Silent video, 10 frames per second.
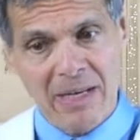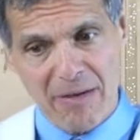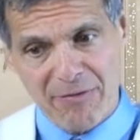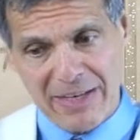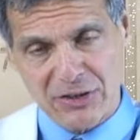
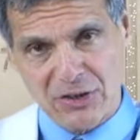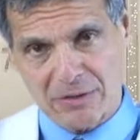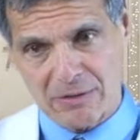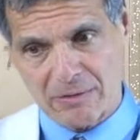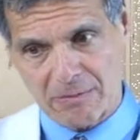affects
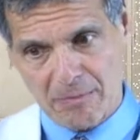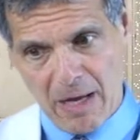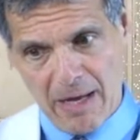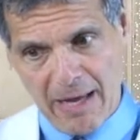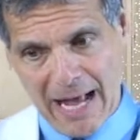certain
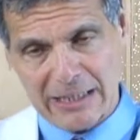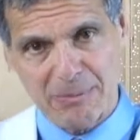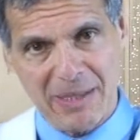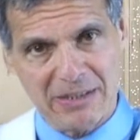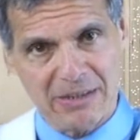uh,
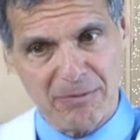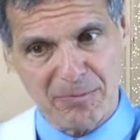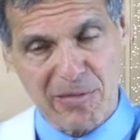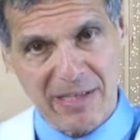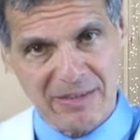aspects of
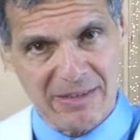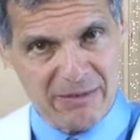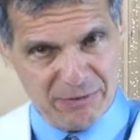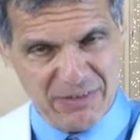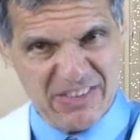
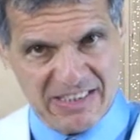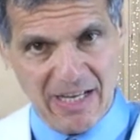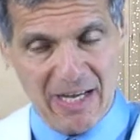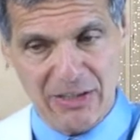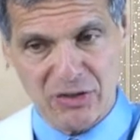prostate
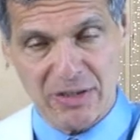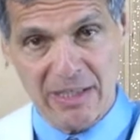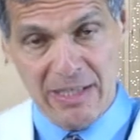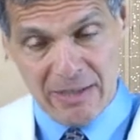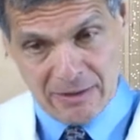physiology
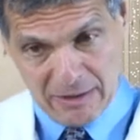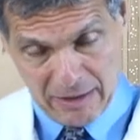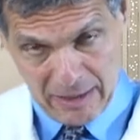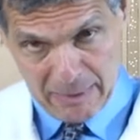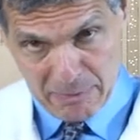to
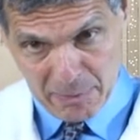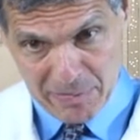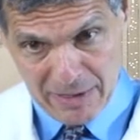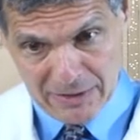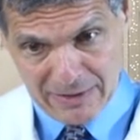keep the
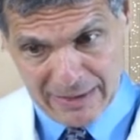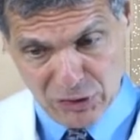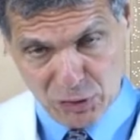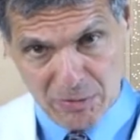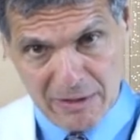
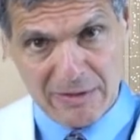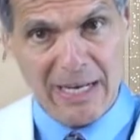prostate shrunk